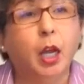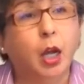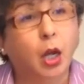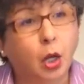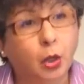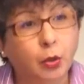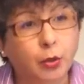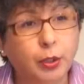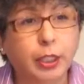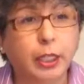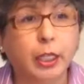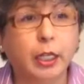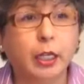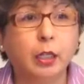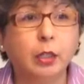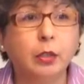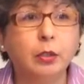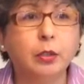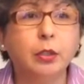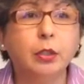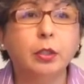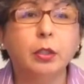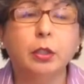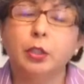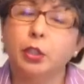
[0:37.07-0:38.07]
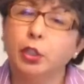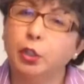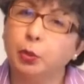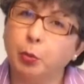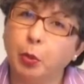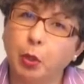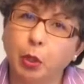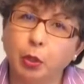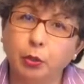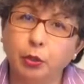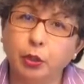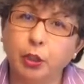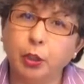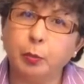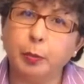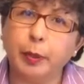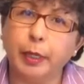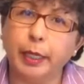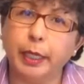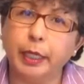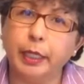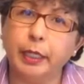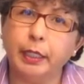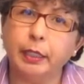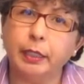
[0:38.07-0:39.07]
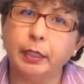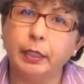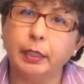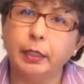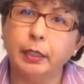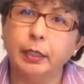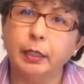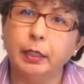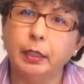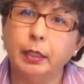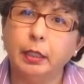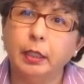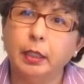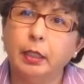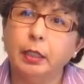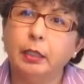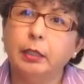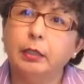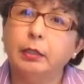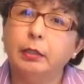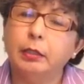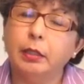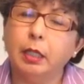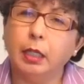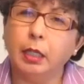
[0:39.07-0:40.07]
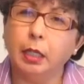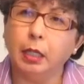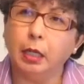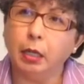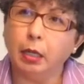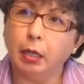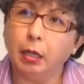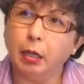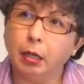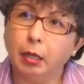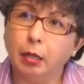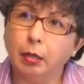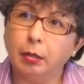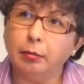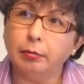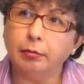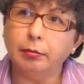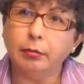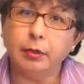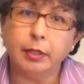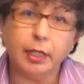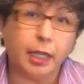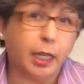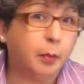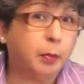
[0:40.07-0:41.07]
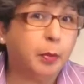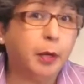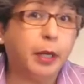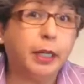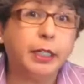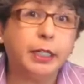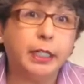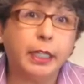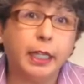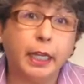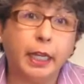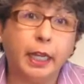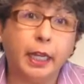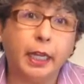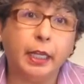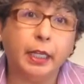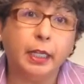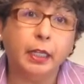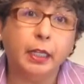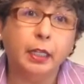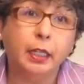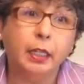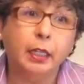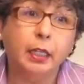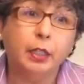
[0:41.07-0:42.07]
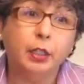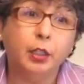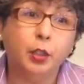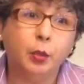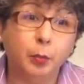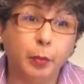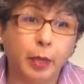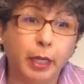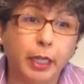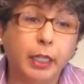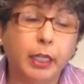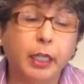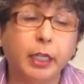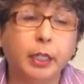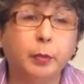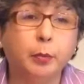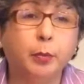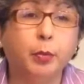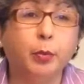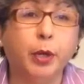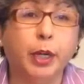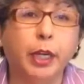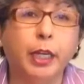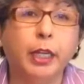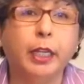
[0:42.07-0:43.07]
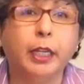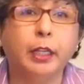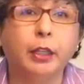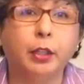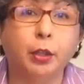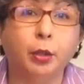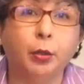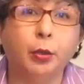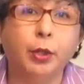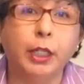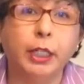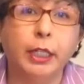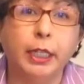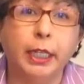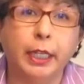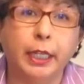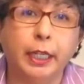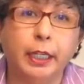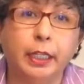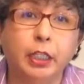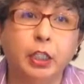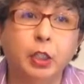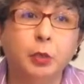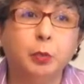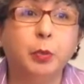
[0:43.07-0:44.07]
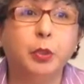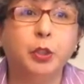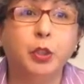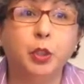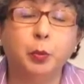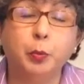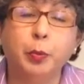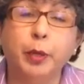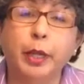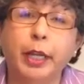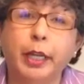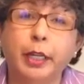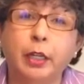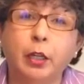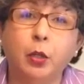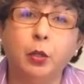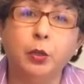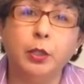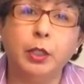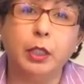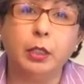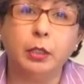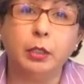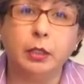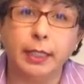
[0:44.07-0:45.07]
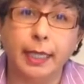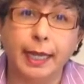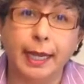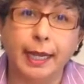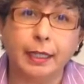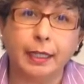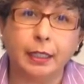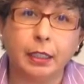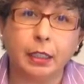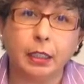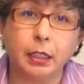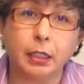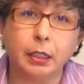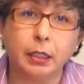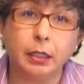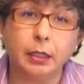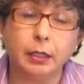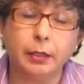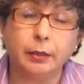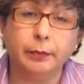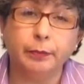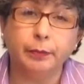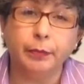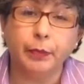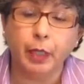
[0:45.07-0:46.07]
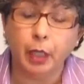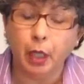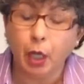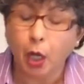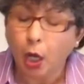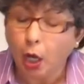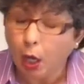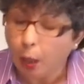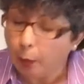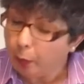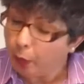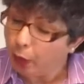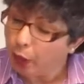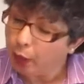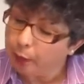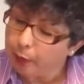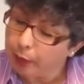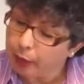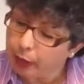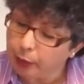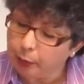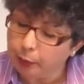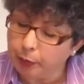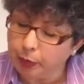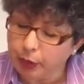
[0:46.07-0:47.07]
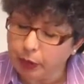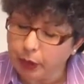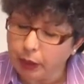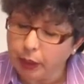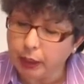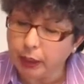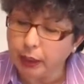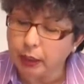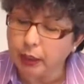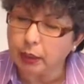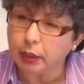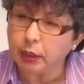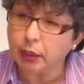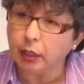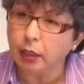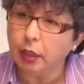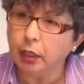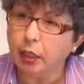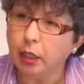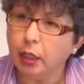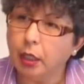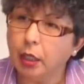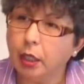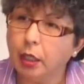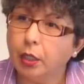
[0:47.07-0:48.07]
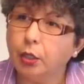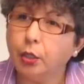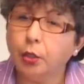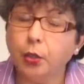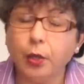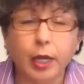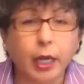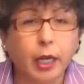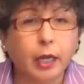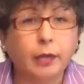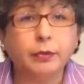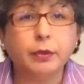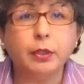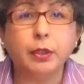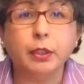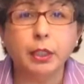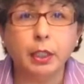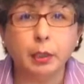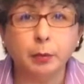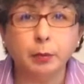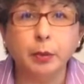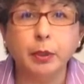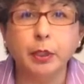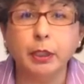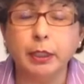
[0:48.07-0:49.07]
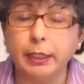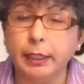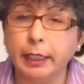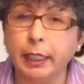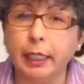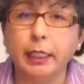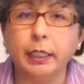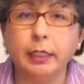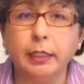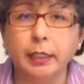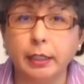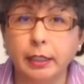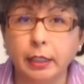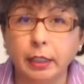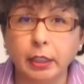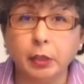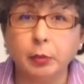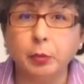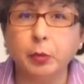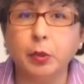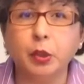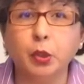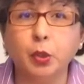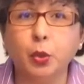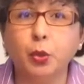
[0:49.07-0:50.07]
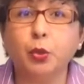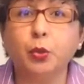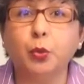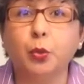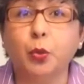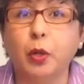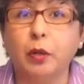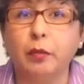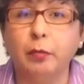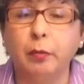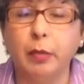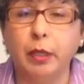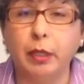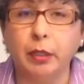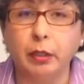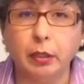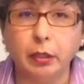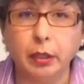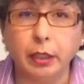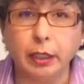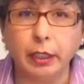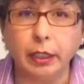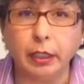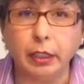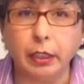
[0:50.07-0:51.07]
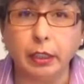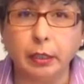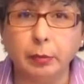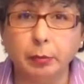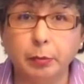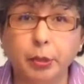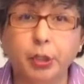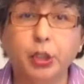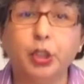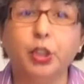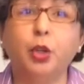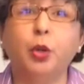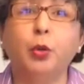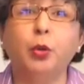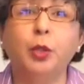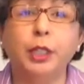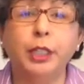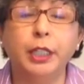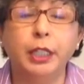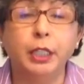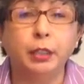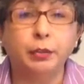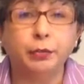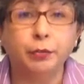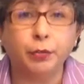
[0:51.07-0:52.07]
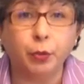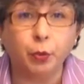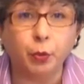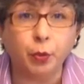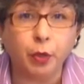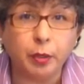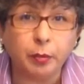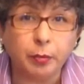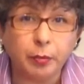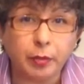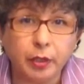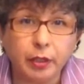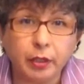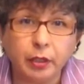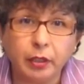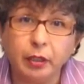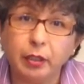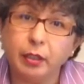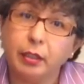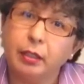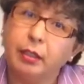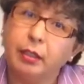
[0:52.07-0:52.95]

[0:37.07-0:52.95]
Hotels, smaller space, uh, day by day. You may get a break at thirty days, but you're paying hotel taxes. Apartment communities, you have to typically take a six-month to a twelve-month lease, but you only need it for one month.